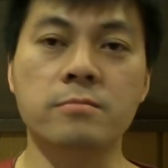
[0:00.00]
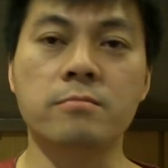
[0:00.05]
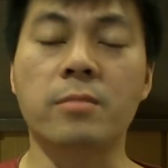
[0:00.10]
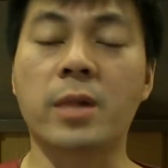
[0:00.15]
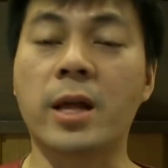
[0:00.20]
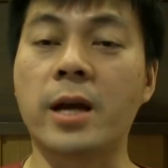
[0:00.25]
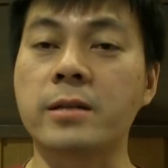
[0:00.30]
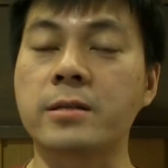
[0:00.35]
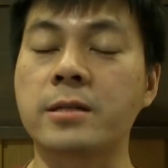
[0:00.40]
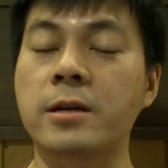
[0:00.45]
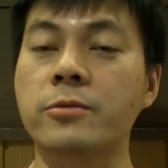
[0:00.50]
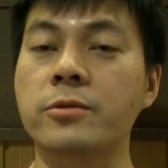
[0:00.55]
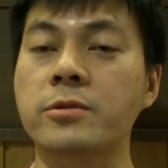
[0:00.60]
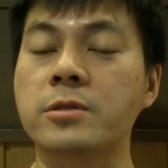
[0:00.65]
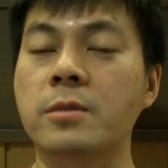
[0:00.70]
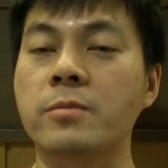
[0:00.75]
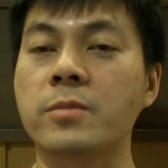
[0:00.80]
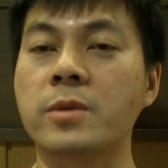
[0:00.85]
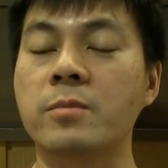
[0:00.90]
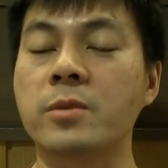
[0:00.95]
blanked out or
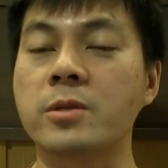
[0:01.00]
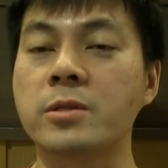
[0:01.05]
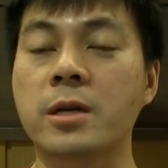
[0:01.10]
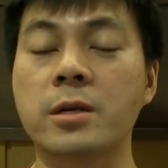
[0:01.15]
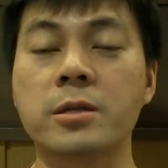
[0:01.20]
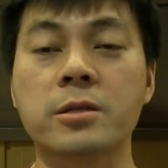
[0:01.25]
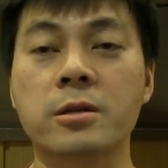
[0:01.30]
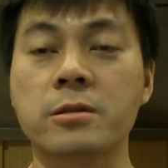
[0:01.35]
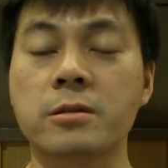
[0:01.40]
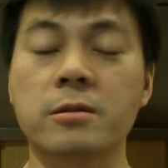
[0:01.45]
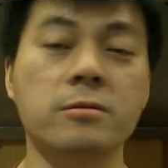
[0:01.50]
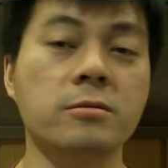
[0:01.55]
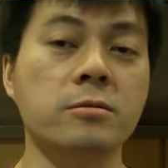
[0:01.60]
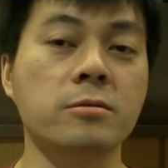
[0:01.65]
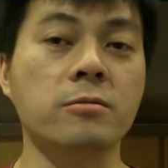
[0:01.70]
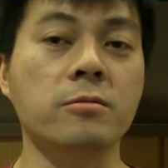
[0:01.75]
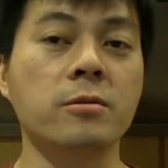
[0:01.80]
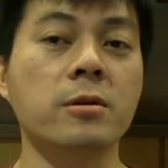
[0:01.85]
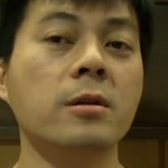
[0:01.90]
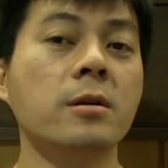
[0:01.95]
something, but I thought that
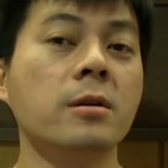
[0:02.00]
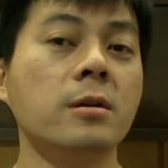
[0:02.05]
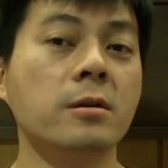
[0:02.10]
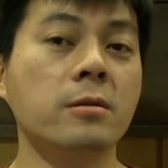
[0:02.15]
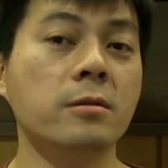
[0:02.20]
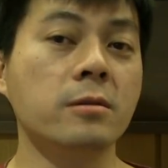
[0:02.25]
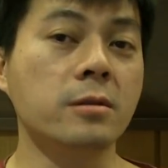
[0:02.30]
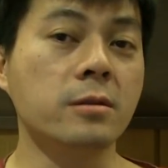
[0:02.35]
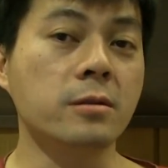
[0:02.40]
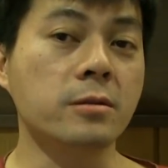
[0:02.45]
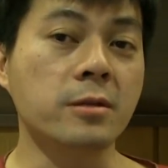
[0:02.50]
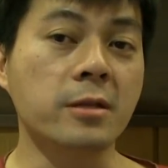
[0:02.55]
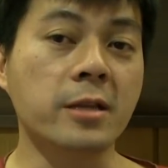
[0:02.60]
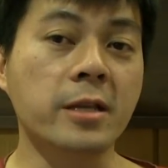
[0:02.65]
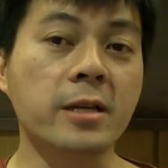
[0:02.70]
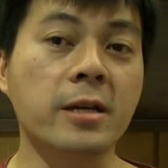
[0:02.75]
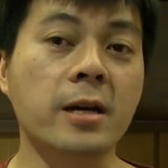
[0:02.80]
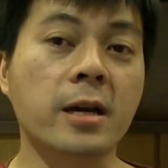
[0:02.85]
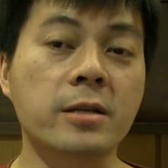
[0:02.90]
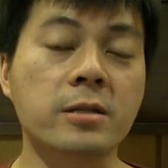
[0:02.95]
the
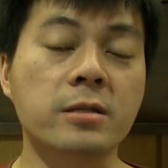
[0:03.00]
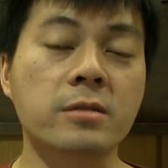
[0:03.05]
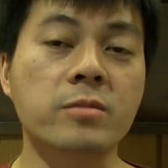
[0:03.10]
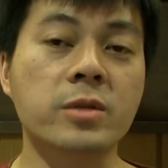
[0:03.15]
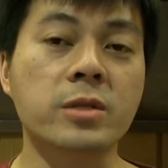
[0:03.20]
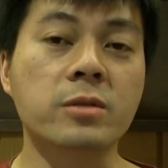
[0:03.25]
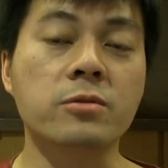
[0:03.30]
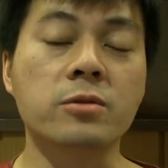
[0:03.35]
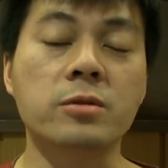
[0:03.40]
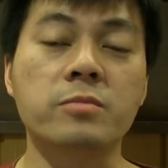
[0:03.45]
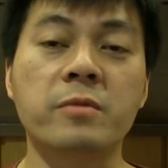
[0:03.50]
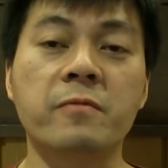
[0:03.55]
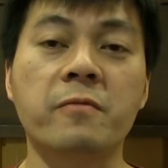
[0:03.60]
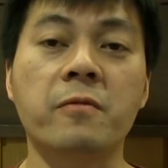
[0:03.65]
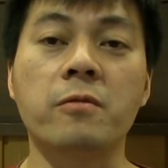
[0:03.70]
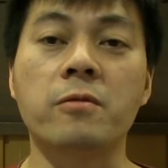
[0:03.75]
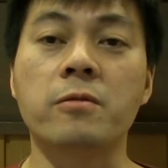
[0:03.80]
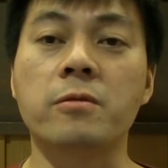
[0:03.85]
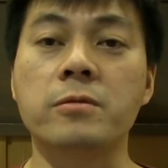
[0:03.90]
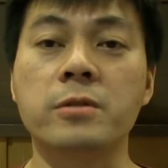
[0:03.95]
link has to be used
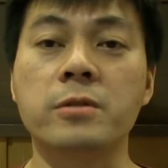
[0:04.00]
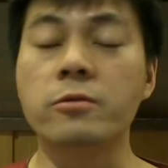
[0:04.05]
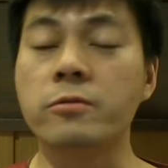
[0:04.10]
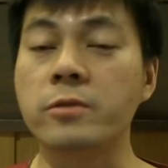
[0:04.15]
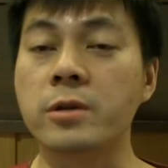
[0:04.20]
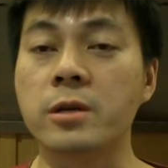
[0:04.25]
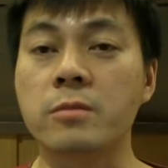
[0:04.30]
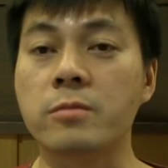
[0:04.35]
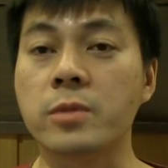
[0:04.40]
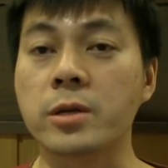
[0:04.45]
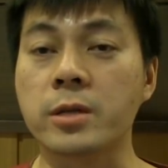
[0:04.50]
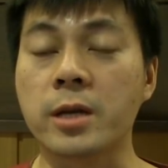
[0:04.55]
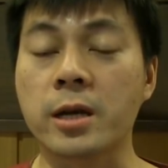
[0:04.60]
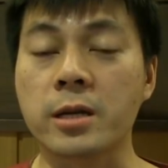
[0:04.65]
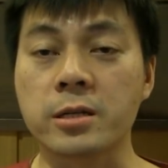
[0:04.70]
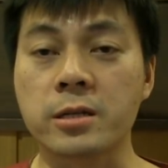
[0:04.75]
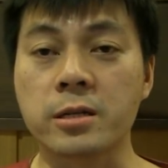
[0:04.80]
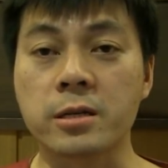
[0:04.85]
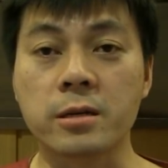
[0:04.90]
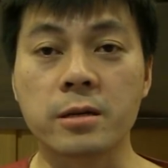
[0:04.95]
before Year, but
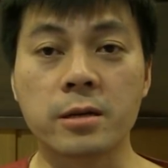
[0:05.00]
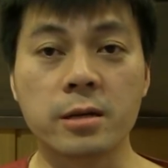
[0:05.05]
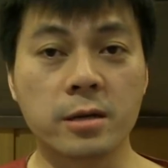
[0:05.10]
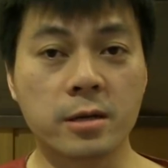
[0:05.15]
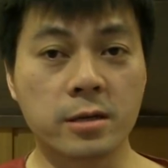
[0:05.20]
actually